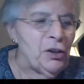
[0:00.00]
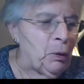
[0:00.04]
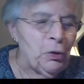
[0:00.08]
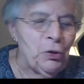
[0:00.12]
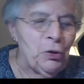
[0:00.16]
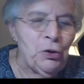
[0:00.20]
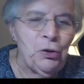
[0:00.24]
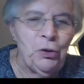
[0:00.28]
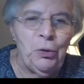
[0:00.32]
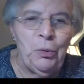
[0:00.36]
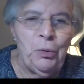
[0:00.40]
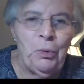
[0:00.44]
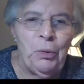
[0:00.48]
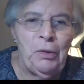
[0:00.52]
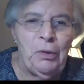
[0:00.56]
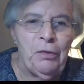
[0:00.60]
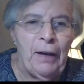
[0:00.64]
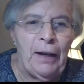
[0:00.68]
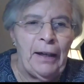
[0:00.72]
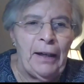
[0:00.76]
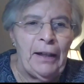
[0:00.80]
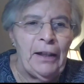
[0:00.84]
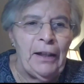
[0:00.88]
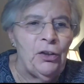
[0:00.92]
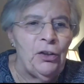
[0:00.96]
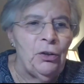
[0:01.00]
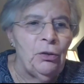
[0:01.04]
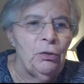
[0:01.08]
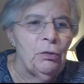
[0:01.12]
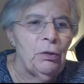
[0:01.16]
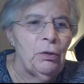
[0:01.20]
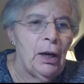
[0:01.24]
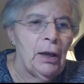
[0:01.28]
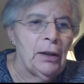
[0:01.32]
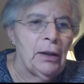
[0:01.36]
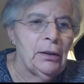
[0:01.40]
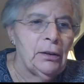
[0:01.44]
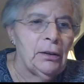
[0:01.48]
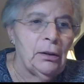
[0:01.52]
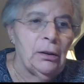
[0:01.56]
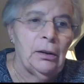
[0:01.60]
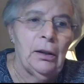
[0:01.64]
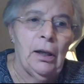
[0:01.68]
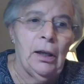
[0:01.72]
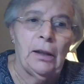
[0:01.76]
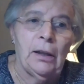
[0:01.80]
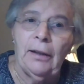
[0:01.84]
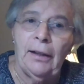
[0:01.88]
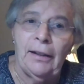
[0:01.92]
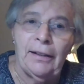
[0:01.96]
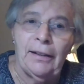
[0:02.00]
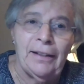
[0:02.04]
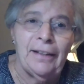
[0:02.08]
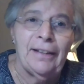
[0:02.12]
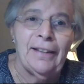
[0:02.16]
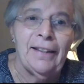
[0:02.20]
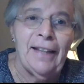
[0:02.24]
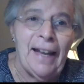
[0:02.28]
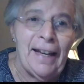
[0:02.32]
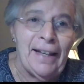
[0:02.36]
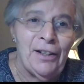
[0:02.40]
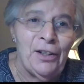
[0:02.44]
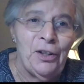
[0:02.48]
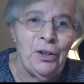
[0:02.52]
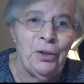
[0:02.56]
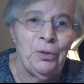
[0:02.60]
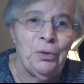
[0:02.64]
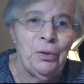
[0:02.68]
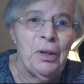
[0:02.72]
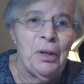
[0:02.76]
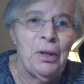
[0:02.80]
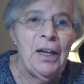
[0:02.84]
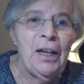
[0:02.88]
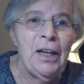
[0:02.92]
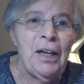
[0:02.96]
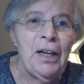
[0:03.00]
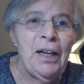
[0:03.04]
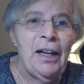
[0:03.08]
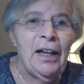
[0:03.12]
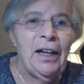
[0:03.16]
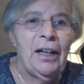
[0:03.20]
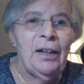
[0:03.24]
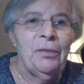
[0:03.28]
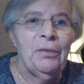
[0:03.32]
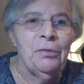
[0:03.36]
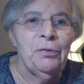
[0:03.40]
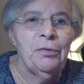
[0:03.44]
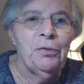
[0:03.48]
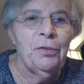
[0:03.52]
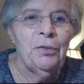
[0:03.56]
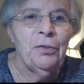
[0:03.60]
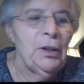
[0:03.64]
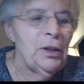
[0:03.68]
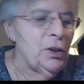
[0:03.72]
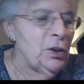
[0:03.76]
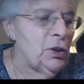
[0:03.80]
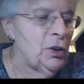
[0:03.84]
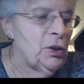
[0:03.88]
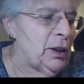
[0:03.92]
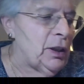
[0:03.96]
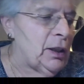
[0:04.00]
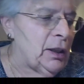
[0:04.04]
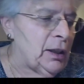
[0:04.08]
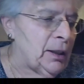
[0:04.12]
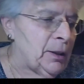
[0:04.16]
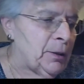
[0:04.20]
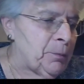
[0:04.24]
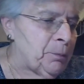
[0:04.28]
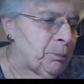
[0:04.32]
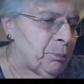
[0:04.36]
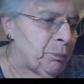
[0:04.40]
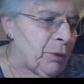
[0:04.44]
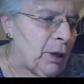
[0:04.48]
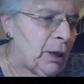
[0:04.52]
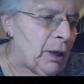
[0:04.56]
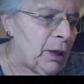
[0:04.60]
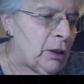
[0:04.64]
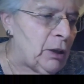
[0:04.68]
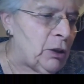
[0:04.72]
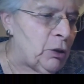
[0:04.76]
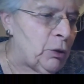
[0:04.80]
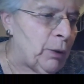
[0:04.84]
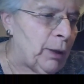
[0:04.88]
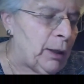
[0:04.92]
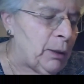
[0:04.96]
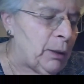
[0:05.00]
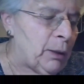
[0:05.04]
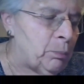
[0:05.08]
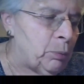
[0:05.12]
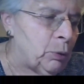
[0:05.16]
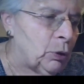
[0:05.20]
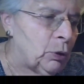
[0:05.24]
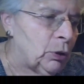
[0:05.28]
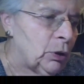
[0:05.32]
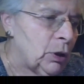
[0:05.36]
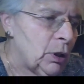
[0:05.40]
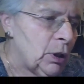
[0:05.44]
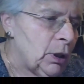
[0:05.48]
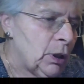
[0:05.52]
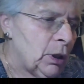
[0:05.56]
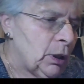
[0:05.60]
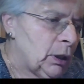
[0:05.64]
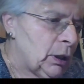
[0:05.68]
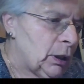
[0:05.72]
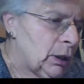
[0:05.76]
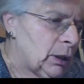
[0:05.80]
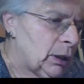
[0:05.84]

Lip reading: as the person who invited you, I'd like to thank you for this incredible